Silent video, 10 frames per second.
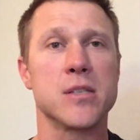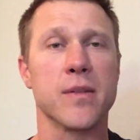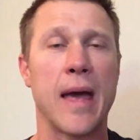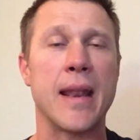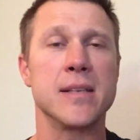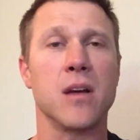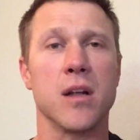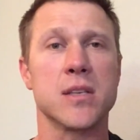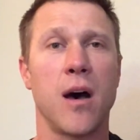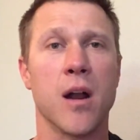So that is
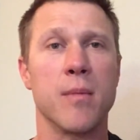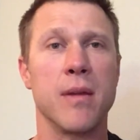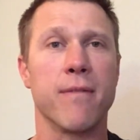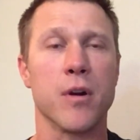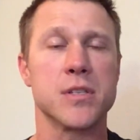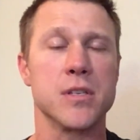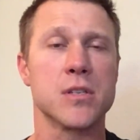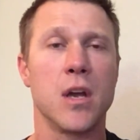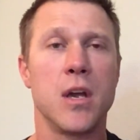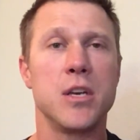Autonomy
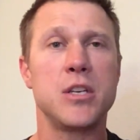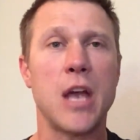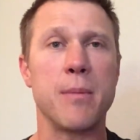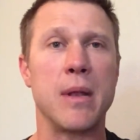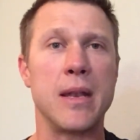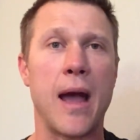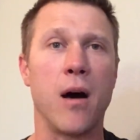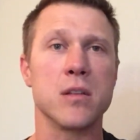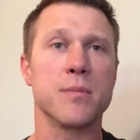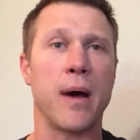versus Shame and
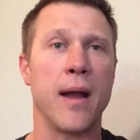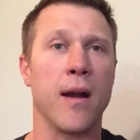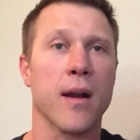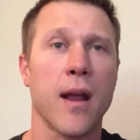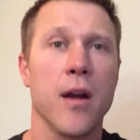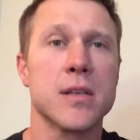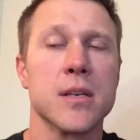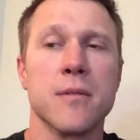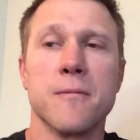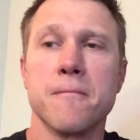Doubt by Erik
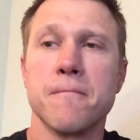Erikson.